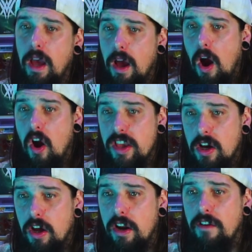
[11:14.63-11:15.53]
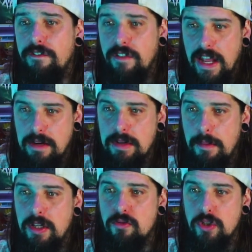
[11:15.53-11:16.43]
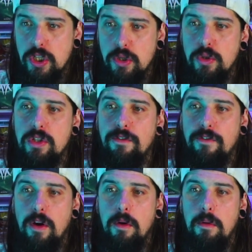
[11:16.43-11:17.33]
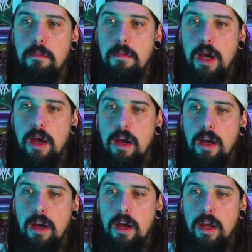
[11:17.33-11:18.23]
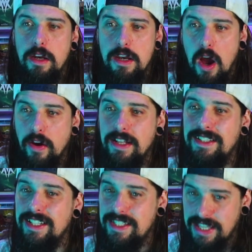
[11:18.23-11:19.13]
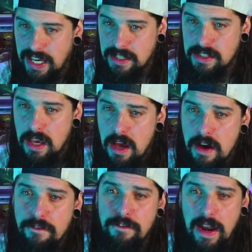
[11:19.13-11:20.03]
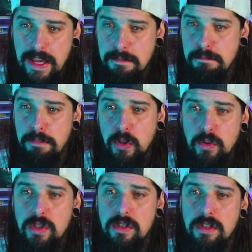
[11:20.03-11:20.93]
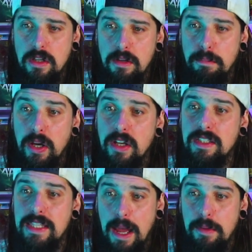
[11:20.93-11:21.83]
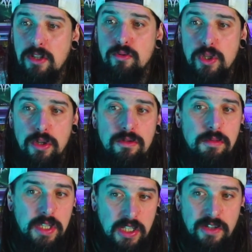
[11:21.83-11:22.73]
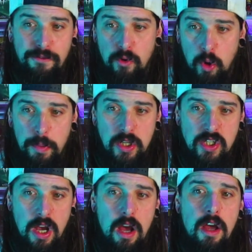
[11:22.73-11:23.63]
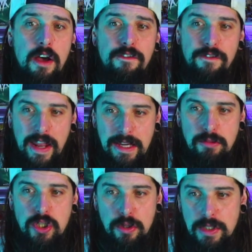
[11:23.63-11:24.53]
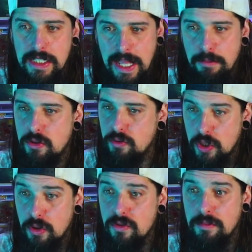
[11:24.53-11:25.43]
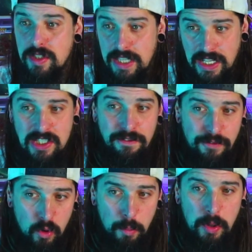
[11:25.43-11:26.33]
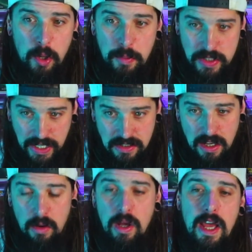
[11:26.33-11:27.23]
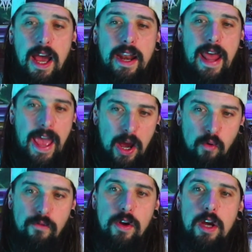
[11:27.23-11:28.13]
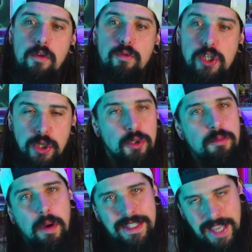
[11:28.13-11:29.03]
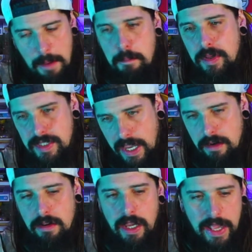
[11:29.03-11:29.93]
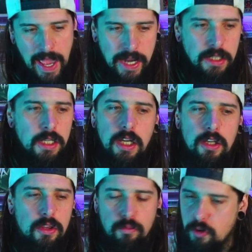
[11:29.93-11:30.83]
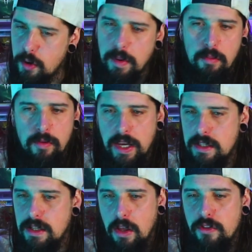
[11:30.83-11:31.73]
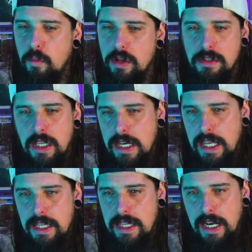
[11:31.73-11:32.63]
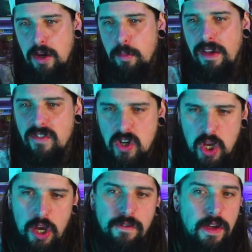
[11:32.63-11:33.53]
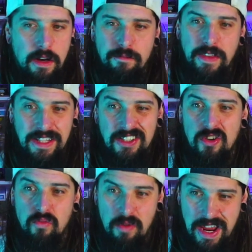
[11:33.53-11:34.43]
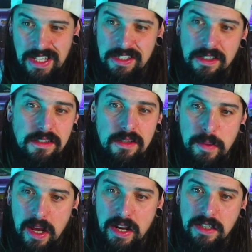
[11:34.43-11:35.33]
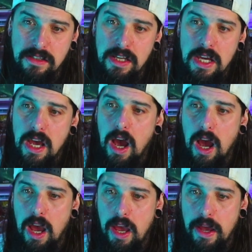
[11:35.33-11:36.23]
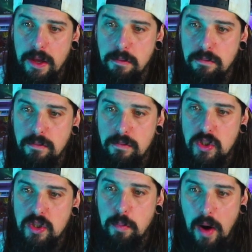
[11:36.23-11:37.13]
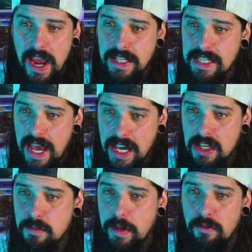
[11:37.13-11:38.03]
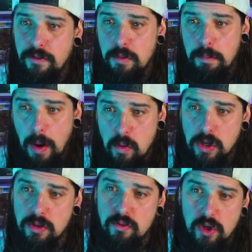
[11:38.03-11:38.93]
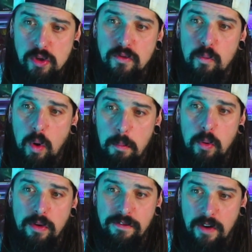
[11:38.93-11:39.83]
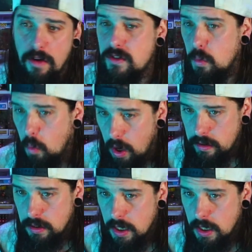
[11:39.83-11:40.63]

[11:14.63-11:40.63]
Icon of Flame damage reduced from 9 to 6. Flame burst damage reduced from 6 to 4 per shot. Flame shooting damage reduced from 6 to 4 per projectile. And health reduced by 10%. Again, the Rubik Marines are the ones that need the little bit of a nerf, and I think that's great, to be honest. Spray attack has been from the bolt gun is reduced from 1.5 to 1.